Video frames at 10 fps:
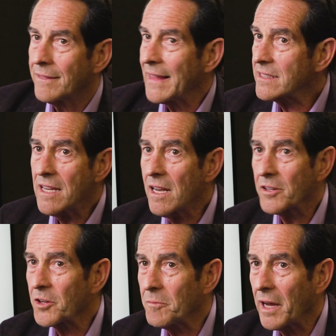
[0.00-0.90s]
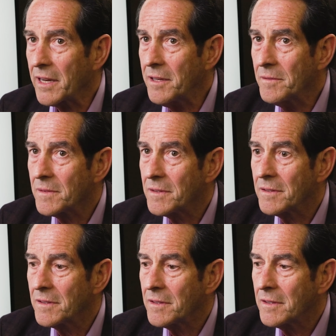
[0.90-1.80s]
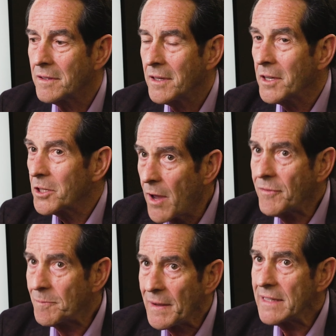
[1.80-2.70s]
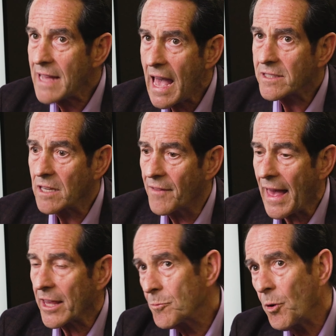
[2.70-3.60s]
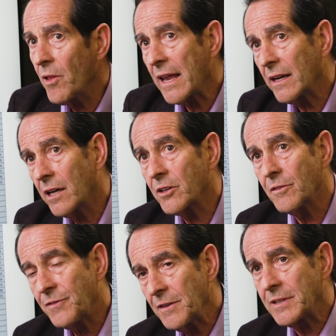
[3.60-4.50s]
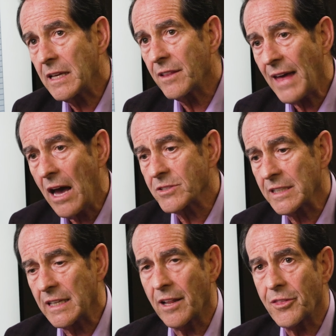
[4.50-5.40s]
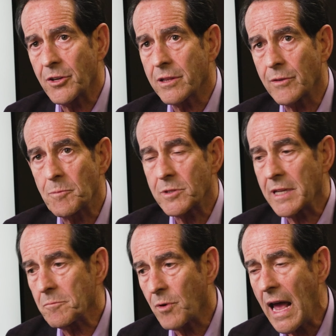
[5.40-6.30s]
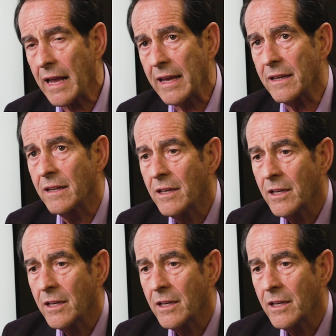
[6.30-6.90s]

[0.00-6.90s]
That's not all your money. You have to pay tax on that. You pull out one hundred fifty thousand dollars in a thirty-three percent bracket,